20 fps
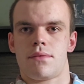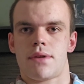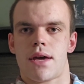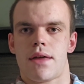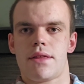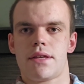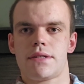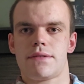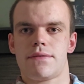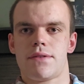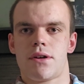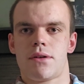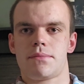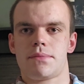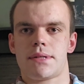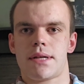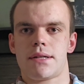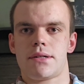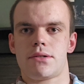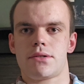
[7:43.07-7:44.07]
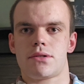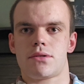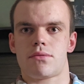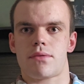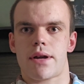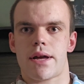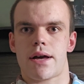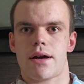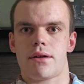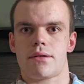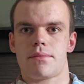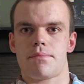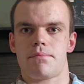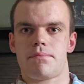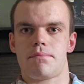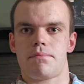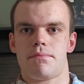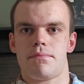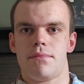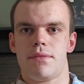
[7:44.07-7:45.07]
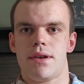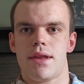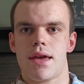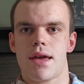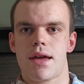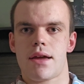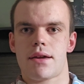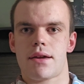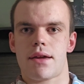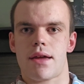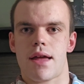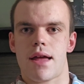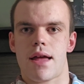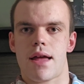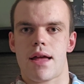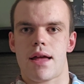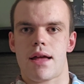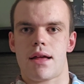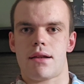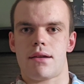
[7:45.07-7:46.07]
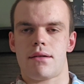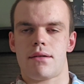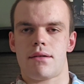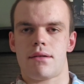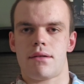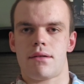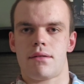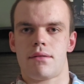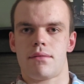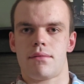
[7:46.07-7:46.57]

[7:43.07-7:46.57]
Now this film centers around Nick and